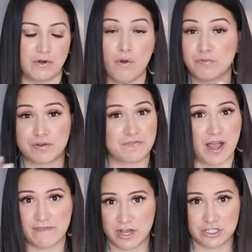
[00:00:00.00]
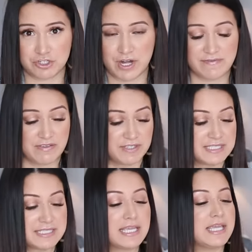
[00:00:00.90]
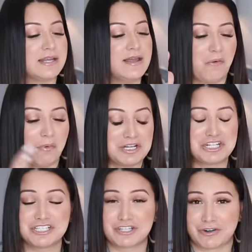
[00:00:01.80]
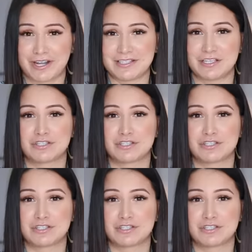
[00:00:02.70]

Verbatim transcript: over $500 I've even seen, which is crazy.